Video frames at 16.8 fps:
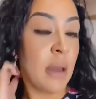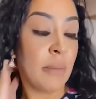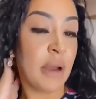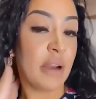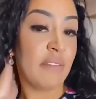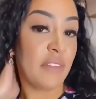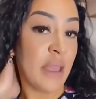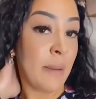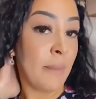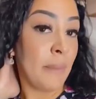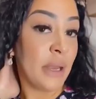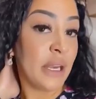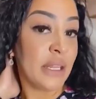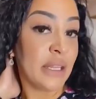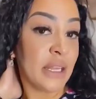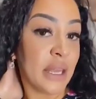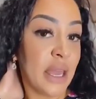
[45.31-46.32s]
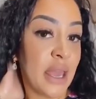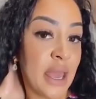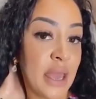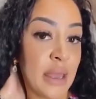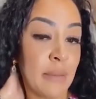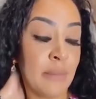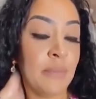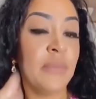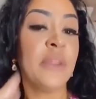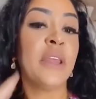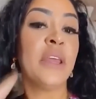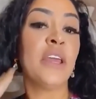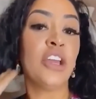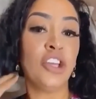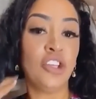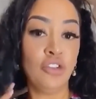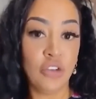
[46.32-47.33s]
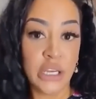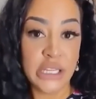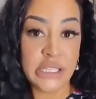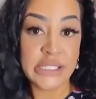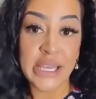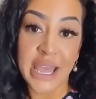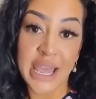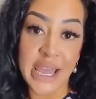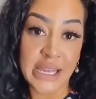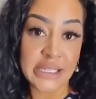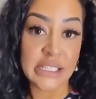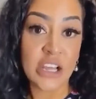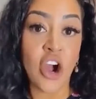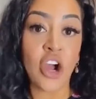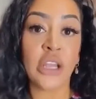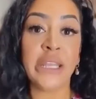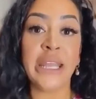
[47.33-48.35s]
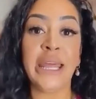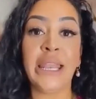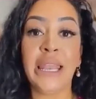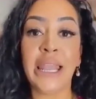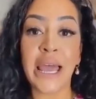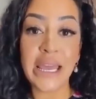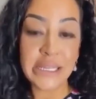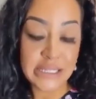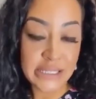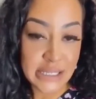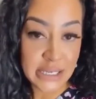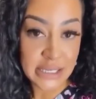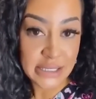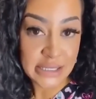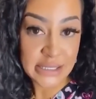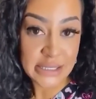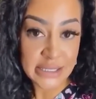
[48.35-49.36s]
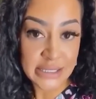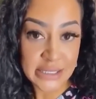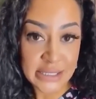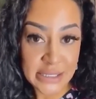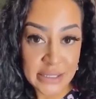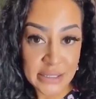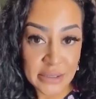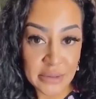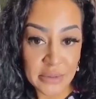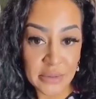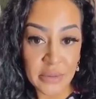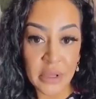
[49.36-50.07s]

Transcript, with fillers: But if they've been in the game, you need to ask, are they licensed?